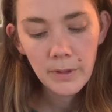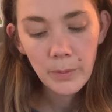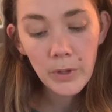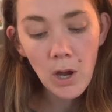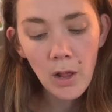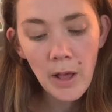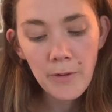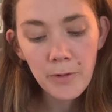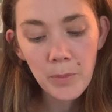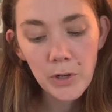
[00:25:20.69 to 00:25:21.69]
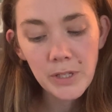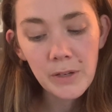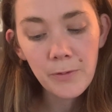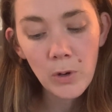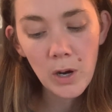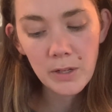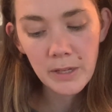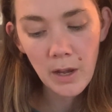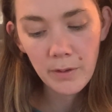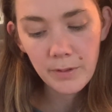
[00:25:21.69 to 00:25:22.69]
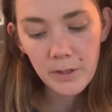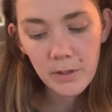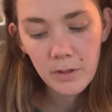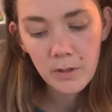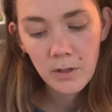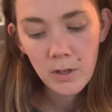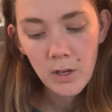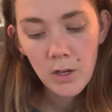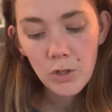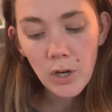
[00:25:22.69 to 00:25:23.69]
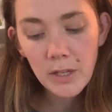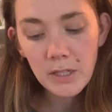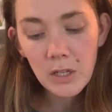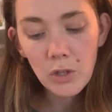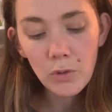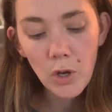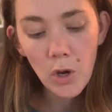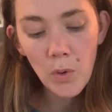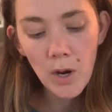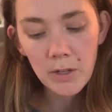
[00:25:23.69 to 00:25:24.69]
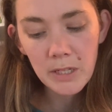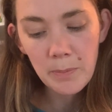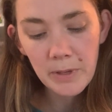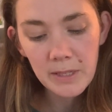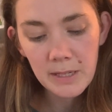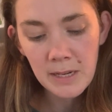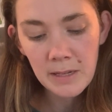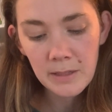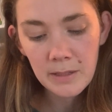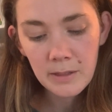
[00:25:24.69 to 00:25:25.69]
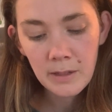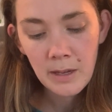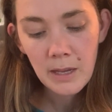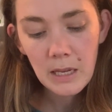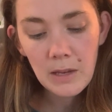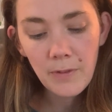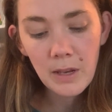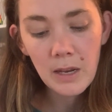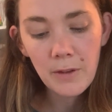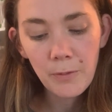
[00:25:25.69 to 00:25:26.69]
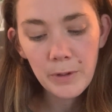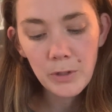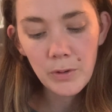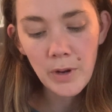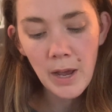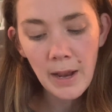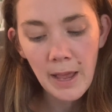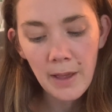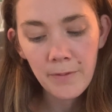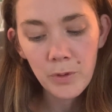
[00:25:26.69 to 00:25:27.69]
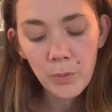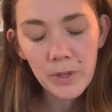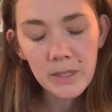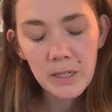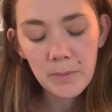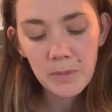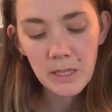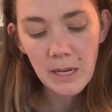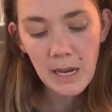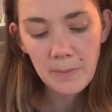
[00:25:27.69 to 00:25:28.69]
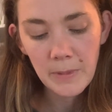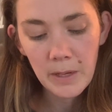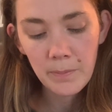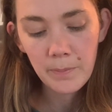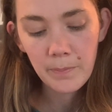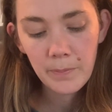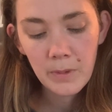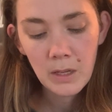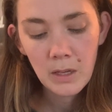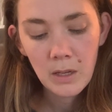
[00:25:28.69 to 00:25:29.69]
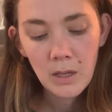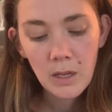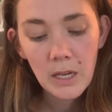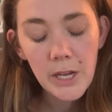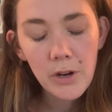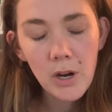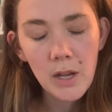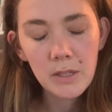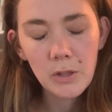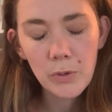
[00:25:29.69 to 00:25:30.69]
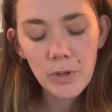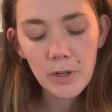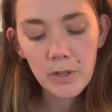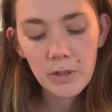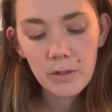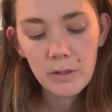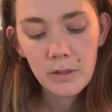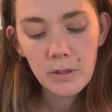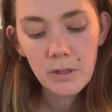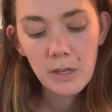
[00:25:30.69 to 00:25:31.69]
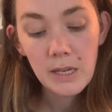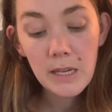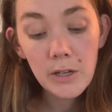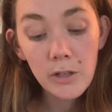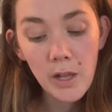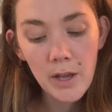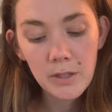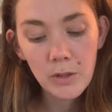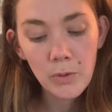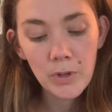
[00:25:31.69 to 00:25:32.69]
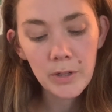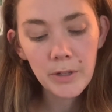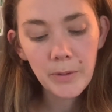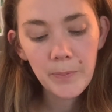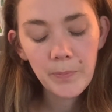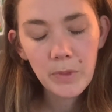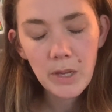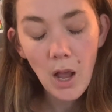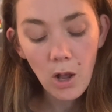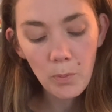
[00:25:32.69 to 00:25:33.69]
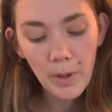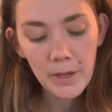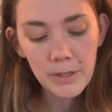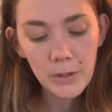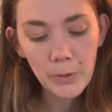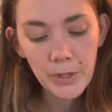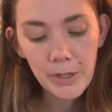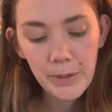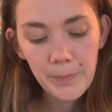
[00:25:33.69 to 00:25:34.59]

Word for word: We call out for mercy for ourselves, trusting you know our deepest needs, even if we do not have the wisdom to name them. Hear us, Lord. Heal us, Lord. Help us, Lord.